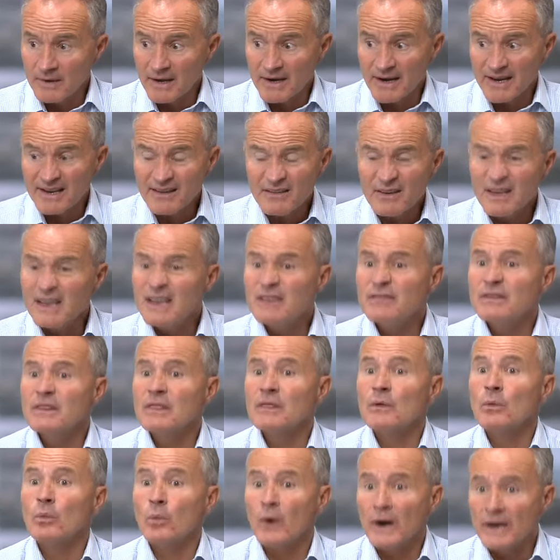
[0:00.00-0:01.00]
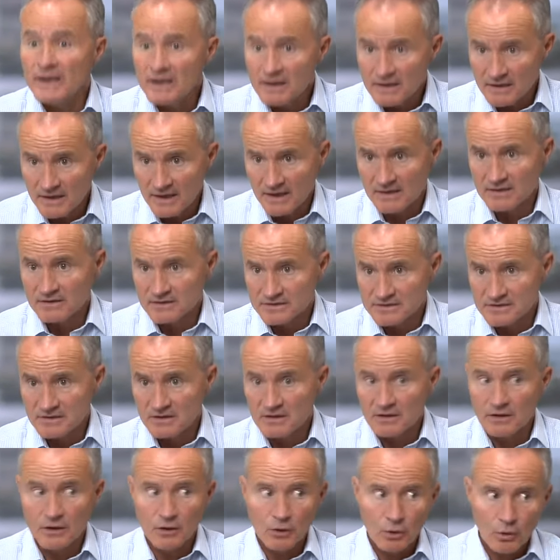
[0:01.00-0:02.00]
And even the wider Henderson,
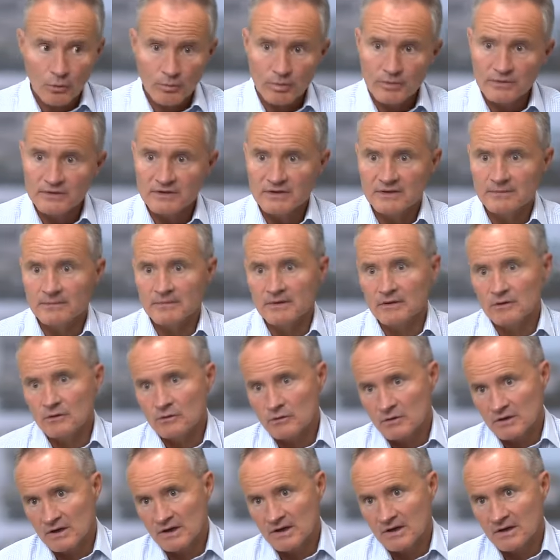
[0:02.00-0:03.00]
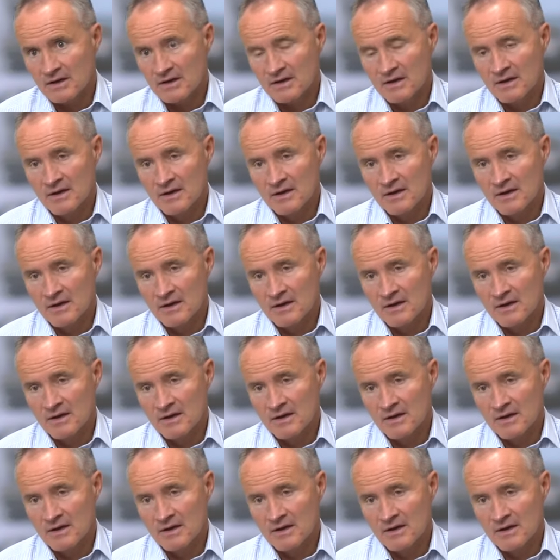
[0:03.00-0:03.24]
the global team, the UK